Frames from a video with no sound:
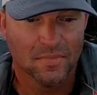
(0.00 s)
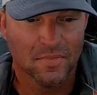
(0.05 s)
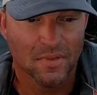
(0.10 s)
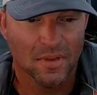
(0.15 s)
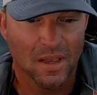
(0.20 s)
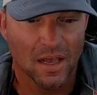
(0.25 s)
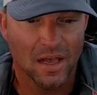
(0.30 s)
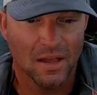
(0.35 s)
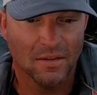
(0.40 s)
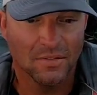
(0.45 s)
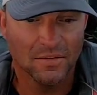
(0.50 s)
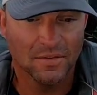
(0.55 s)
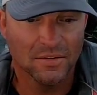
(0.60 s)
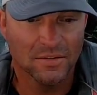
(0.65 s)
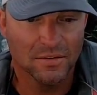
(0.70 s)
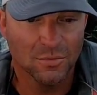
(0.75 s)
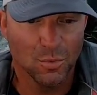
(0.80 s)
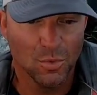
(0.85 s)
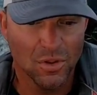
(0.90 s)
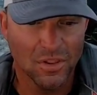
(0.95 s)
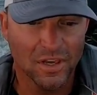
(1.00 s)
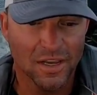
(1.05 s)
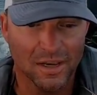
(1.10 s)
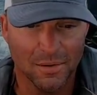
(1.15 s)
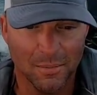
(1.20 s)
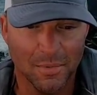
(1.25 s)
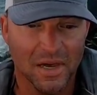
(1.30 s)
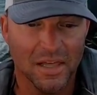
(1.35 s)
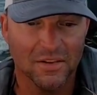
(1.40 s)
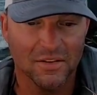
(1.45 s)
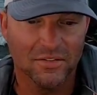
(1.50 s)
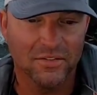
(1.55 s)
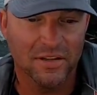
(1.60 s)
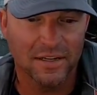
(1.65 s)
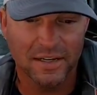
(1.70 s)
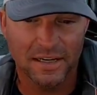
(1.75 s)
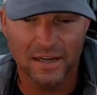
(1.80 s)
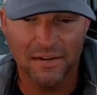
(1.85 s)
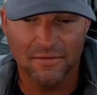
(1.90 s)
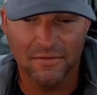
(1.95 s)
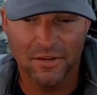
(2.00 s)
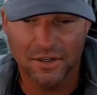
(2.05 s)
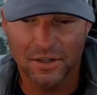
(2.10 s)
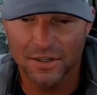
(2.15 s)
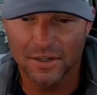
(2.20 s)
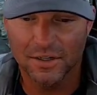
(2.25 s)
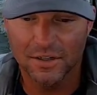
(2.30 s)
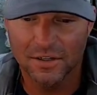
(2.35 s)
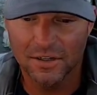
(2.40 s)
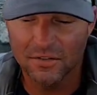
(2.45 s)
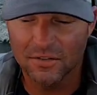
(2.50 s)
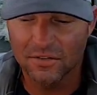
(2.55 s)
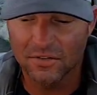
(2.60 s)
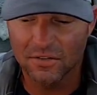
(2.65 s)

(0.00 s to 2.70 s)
Now, one thing about this lake I've learned is